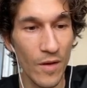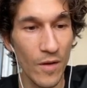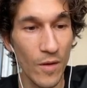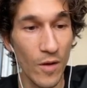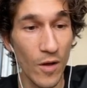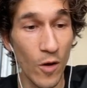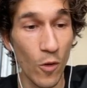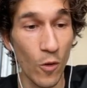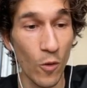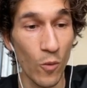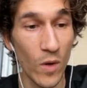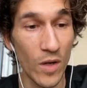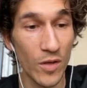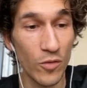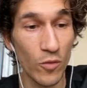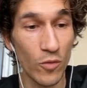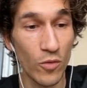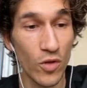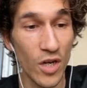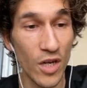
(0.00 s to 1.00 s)
Oh, one,
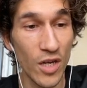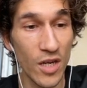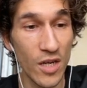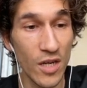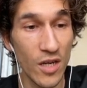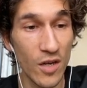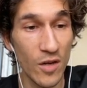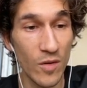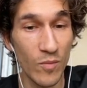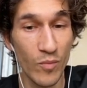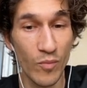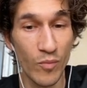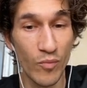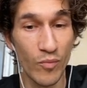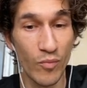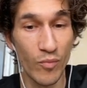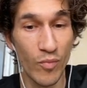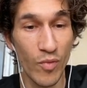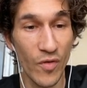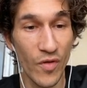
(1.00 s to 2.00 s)
two, three
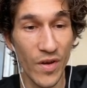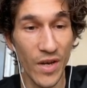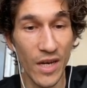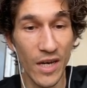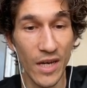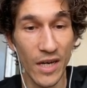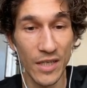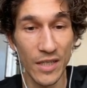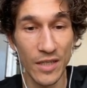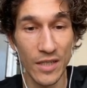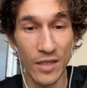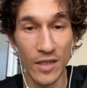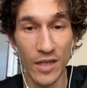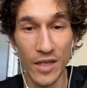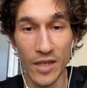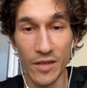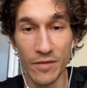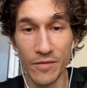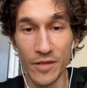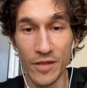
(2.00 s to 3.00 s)
brick. I still I
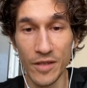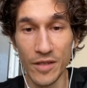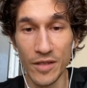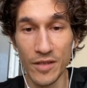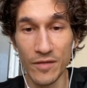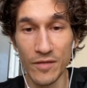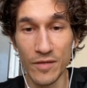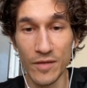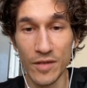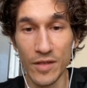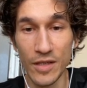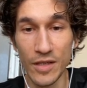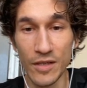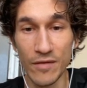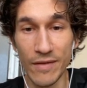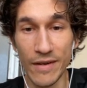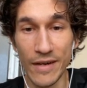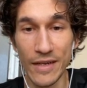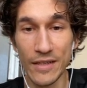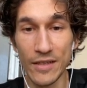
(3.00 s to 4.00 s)
have a thing,
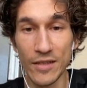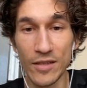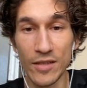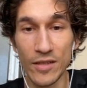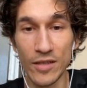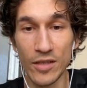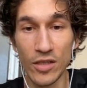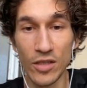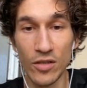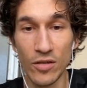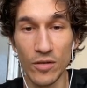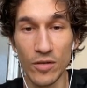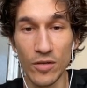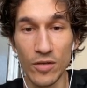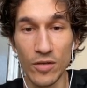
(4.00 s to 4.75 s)
right? It's good.